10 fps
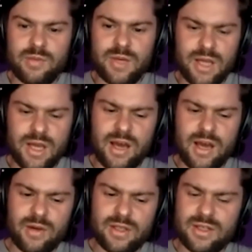But yeah, I
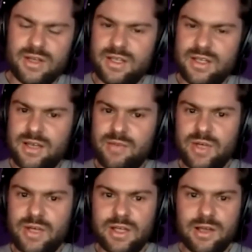always try and set pretty
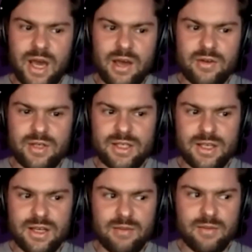clear boundaries
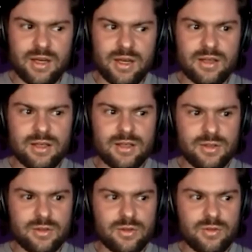that I'm going to
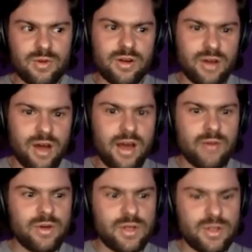do what I
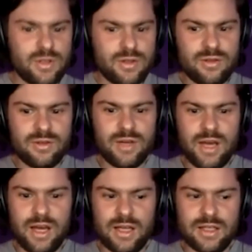want to do,
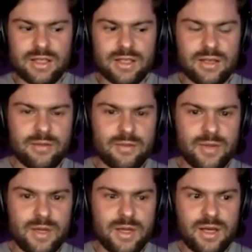and
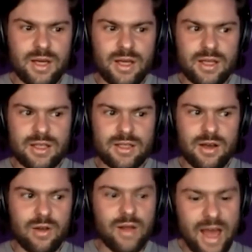
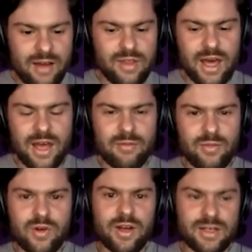I'll have that
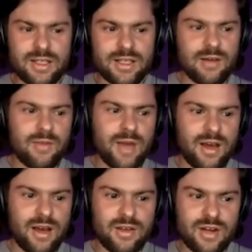product sitting on my
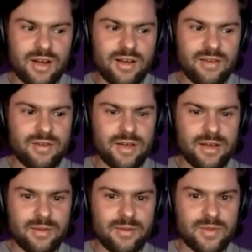hard drive, and